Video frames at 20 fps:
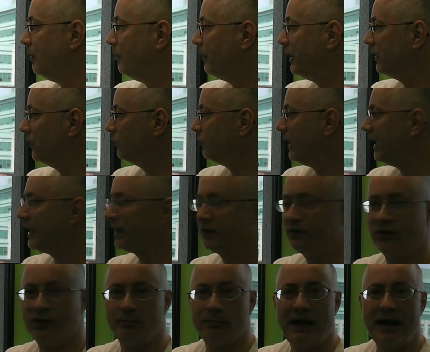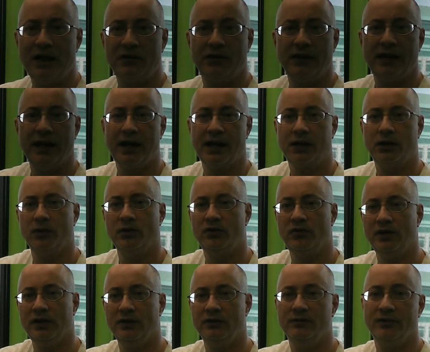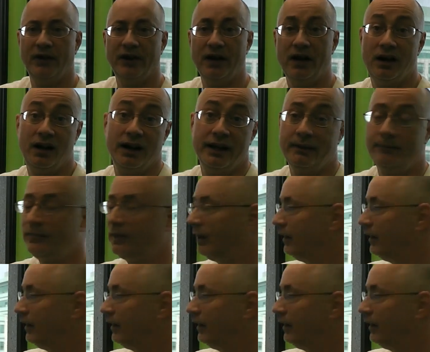but his passing accuracy is very high.